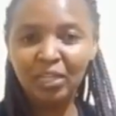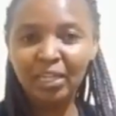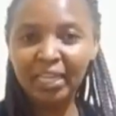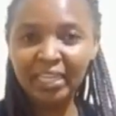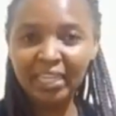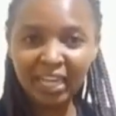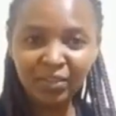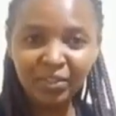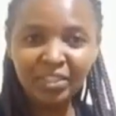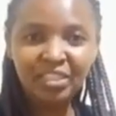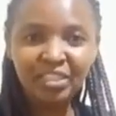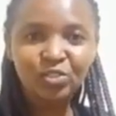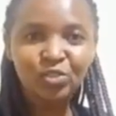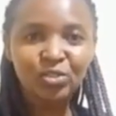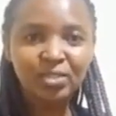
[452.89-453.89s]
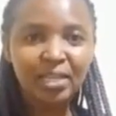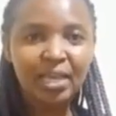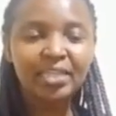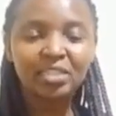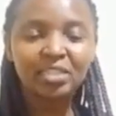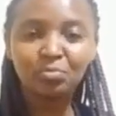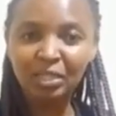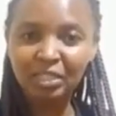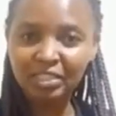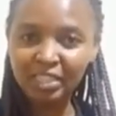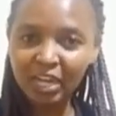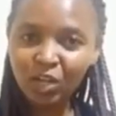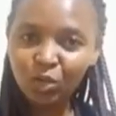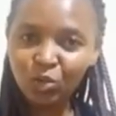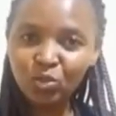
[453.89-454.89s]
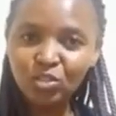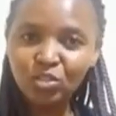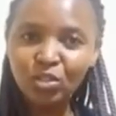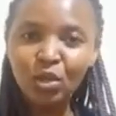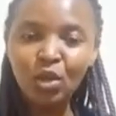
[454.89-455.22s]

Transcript: I currently reside in Machakos,